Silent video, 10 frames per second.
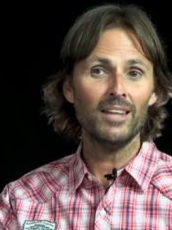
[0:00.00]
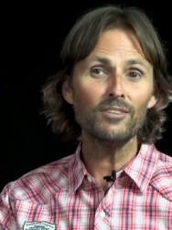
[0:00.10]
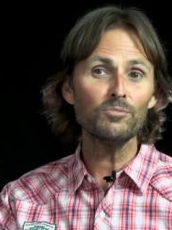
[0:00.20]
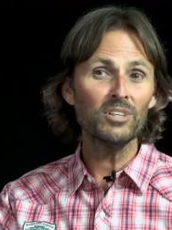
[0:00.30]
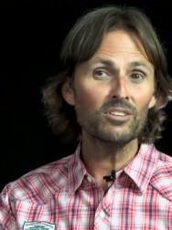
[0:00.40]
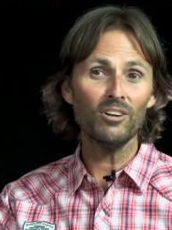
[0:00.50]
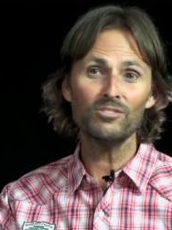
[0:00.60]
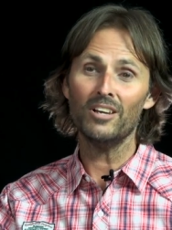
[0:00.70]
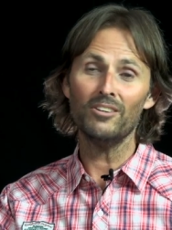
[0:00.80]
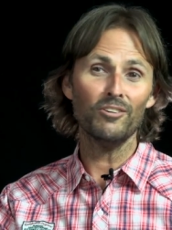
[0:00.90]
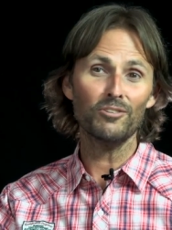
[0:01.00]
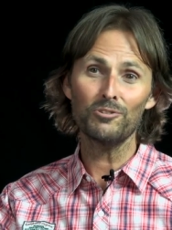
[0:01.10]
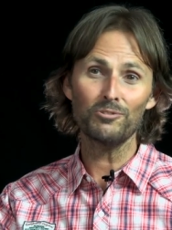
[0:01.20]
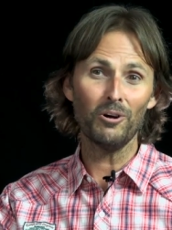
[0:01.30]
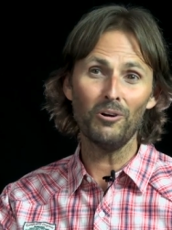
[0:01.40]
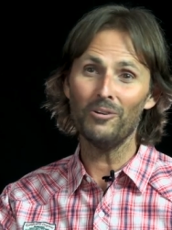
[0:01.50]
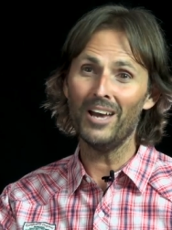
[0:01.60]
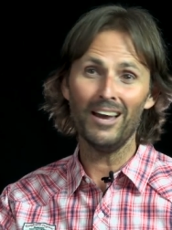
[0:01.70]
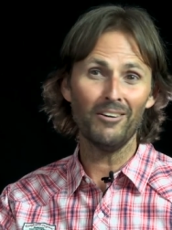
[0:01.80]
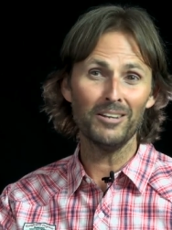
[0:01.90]
That's because I don't control
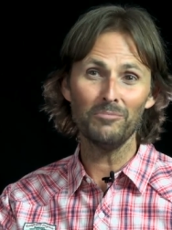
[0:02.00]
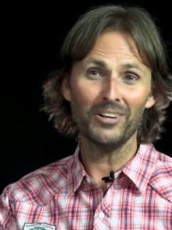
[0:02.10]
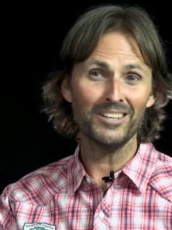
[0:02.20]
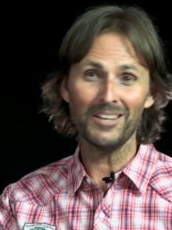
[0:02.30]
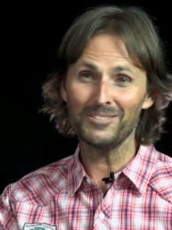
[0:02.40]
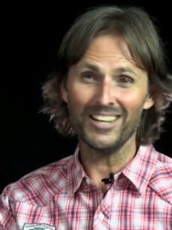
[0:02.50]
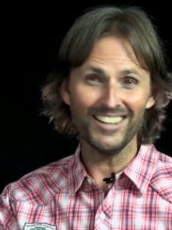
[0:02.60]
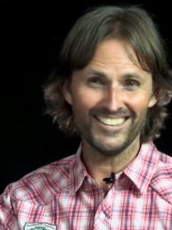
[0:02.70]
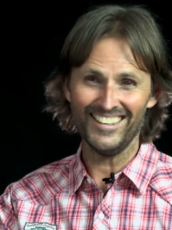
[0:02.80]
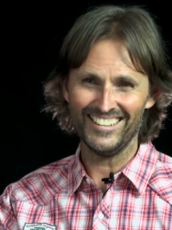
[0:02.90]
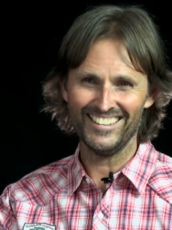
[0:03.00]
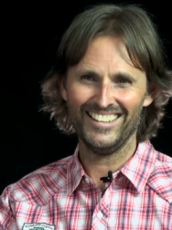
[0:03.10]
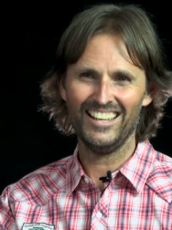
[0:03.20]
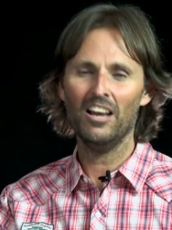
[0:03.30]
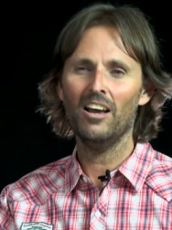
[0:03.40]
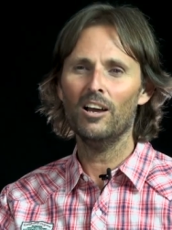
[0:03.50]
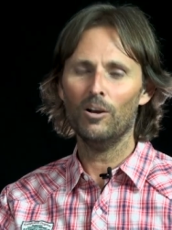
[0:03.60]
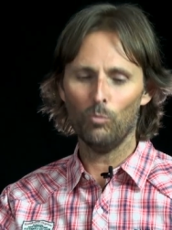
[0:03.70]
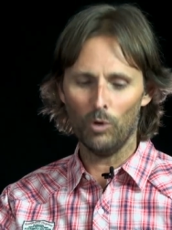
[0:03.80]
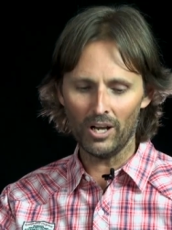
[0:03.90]
how anybody does anything.
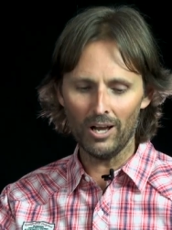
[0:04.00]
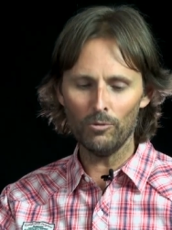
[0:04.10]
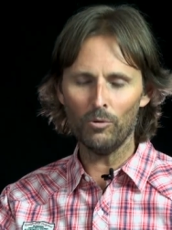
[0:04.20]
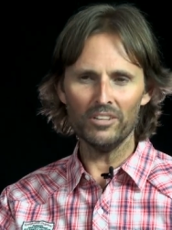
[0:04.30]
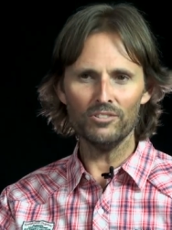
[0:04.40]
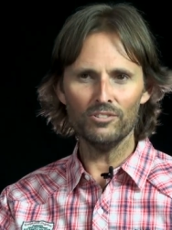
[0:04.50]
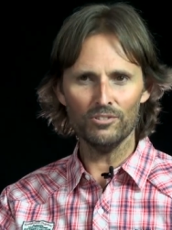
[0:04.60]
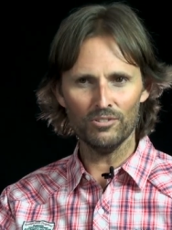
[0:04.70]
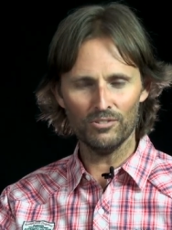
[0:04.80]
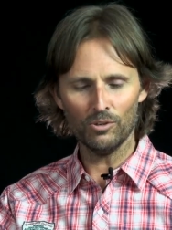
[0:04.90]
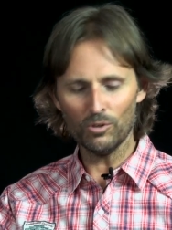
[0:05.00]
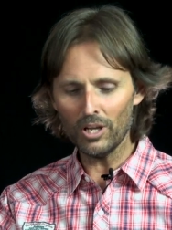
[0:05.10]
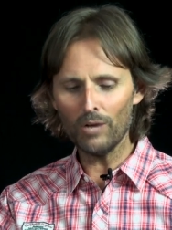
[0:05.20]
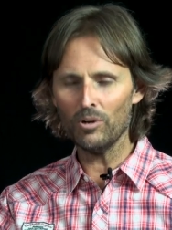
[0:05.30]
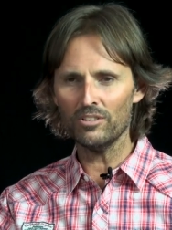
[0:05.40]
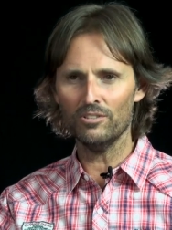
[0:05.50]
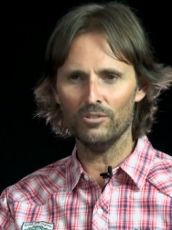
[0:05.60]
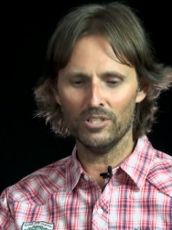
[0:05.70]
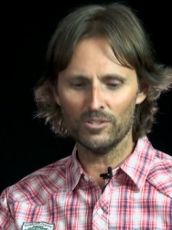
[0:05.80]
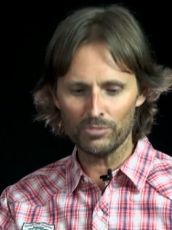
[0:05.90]
What I wanted to do, all I want to
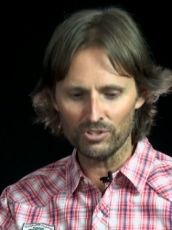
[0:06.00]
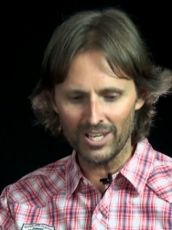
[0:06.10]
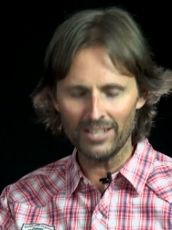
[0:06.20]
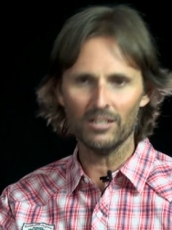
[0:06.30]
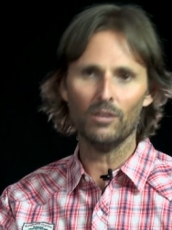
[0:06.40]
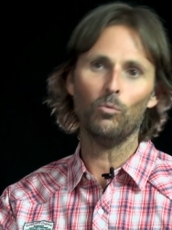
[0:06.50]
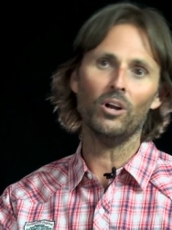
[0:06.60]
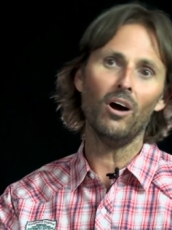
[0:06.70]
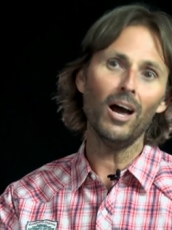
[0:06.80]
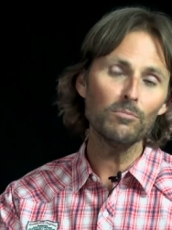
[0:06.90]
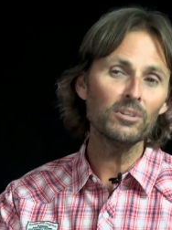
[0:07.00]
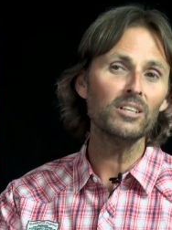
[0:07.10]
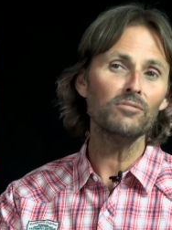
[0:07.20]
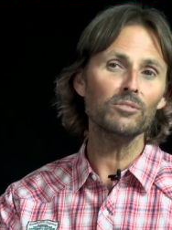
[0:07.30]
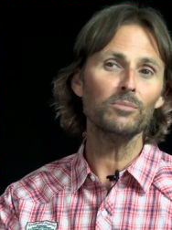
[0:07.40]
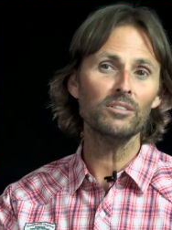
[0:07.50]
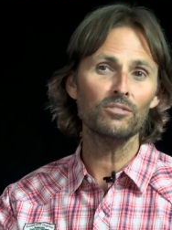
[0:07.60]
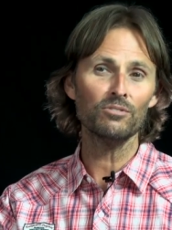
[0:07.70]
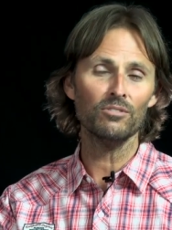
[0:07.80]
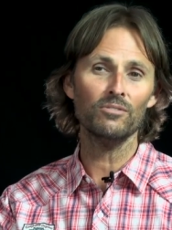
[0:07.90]
do is present what I believe to be the
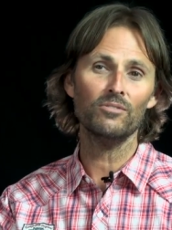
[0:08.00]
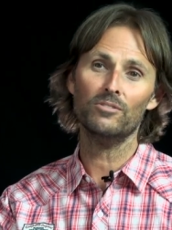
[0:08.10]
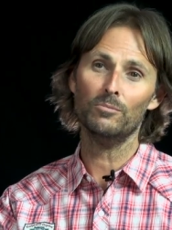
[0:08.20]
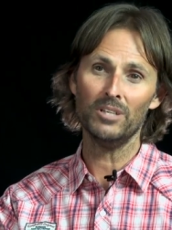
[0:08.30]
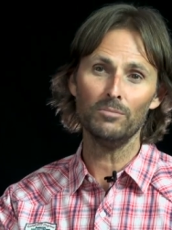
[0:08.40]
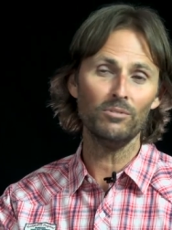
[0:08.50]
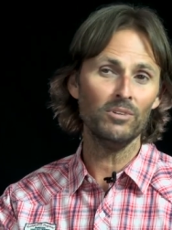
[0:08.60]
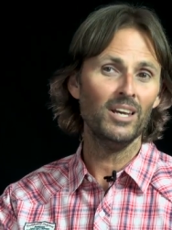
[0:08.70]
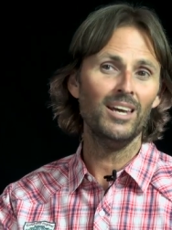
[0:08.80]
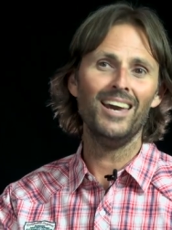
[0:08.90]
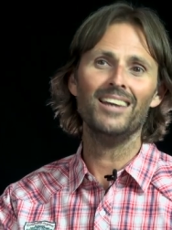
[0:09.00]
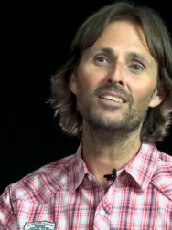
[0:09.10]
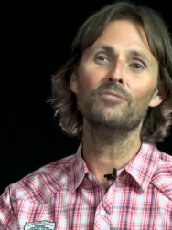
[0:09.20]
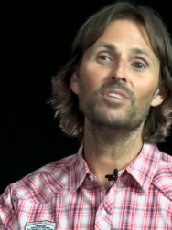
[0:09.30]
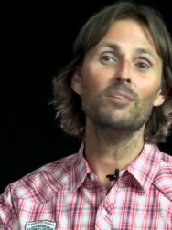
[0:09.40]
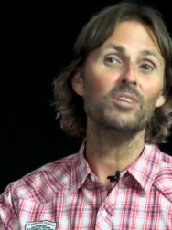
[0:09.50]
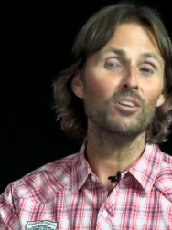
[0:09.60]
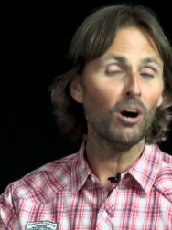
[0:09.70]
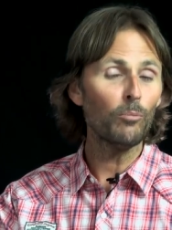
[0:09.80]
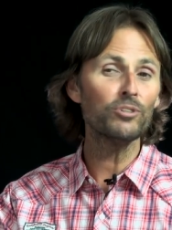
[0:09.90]
truth to people and give them the
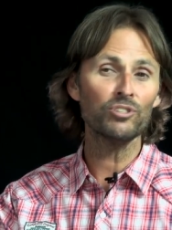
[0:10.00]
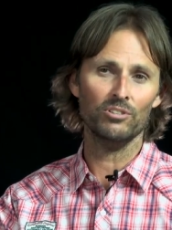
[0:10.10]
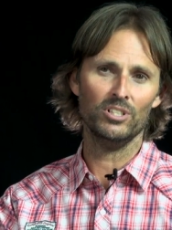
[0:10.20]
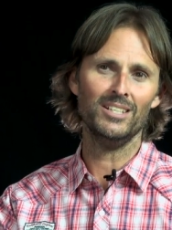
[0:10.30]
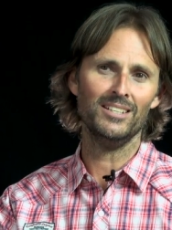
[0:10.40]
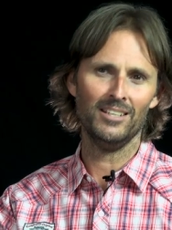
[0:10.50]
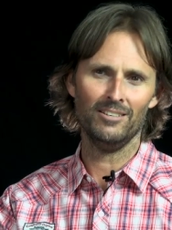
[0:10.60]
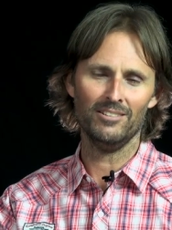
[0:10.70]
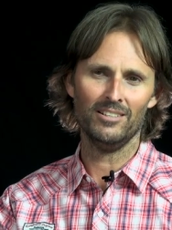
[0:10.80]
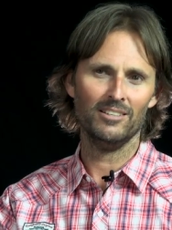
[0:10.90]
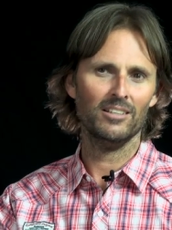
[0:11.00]
opportunity to hear it.